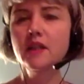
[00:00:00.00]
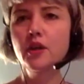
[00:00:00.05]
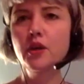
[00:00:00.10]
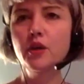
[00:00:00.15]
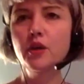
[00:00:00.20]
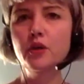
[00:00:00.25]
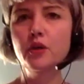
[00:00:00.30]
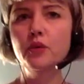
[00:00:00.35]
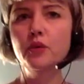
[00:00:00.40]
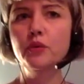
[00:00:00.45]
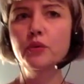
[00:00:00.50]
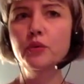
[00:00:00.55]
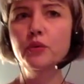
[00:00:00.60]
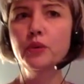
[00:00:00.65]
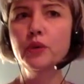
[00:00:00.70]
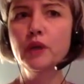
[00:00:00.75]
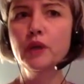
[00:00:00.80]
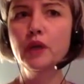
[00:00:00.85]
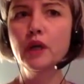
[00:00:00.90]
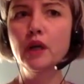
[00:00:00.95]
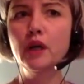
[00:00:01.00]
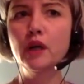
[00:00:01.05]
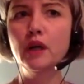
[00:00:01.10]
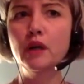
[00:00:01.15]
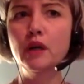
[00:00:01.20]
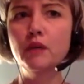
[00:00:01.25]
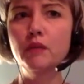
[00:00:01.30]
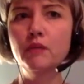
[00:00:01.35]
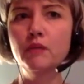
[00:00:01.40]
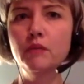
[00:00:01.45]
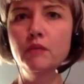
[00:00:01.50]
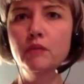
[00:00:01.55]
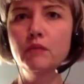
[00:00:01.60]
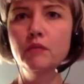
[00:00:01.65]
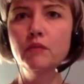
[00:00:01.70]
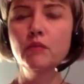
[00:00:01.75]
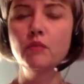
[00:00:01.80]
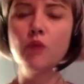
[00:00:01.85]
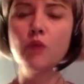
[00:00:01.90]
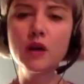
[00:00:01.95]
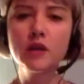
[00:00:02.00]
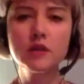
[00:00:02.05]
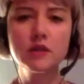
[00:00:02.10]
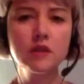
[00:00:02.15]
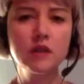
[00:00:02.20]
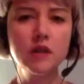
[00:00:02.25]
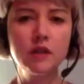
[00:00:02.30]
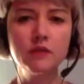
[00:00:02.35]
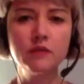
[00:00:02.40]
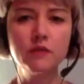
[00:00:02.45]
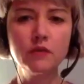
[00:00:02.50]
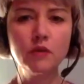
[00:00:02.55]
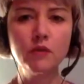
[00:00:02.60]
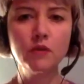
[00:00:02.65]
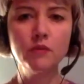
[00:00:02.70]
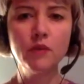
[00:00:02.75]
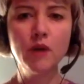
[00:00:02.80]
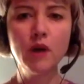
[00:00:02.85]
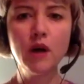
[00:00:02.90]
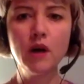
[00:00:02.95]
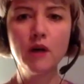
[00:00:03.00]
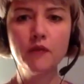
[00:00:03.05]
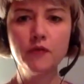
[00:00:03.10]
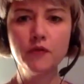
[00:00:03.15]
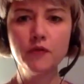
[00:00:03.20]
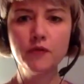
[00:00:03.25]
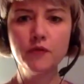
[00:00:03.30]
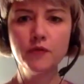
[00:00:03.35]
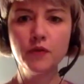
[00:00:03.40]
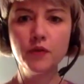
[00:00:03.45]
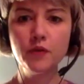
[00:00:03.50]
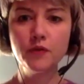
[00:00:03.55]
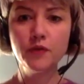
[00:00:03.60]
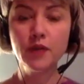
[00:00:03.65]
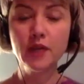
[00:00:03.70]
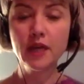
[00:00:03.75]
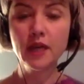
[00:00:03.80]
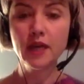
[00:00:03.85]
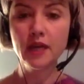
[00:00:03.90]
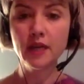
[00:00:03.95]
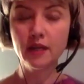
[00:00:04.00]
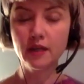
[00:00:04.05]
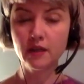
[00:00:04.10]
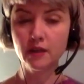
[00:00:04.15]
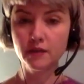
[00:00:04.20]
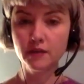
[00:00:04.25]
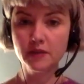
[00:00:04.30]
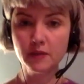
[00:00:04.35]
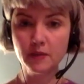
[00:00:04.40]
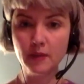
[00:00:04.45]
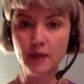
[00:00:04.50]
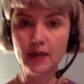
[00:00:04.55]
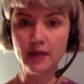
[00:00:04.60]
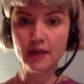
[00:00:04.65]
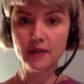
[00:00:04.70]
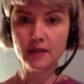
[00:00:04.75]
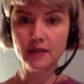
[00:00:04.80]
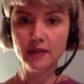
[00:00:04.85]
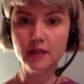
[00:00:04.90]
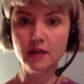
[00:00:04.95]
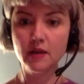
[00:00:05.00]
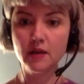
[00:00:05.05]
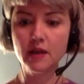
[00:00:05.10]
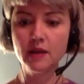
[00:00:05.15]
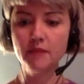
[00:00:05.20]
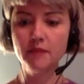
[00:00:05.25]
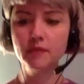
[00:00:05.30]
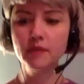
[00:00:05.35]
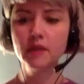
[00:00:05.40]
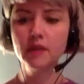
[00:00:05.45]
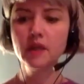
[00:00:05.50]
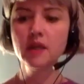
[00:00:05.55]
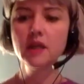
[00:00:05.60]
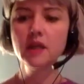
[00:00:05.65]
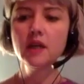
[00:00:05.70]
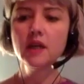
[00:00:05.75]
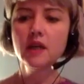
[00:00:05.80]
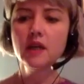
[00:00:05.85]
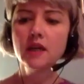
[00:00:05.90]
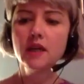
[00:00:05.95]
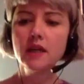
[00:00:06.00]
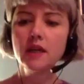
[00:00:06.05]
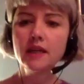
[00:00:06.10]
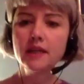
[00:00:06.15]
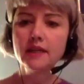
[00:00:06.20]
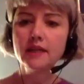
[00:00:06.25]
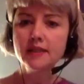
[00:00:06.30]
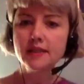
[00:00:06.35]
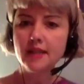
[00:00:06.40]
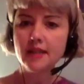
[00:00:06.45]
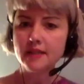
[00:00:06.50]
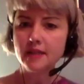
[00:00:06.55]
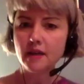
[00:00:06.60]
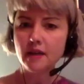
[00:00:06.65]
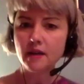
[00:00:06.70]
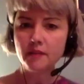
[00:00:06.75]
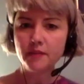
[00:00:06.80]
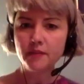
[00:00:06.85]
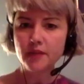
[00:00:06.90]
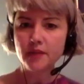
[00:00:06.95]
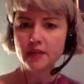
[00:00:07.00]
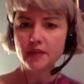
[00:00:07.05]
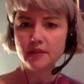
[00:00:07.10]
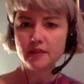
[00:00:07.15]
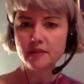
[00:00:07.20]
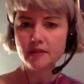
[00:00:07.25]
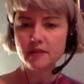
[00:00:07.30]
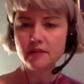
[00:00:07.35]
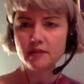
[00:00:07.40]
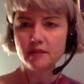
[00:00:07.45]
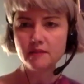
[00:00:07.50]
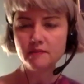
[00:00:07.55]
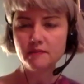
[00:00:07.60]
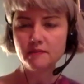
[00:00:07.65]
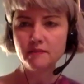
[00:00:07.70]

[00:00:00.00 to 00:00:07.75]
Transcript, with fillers: who um, worked kind of on behalf of, of the king of Spain at the time, he set up this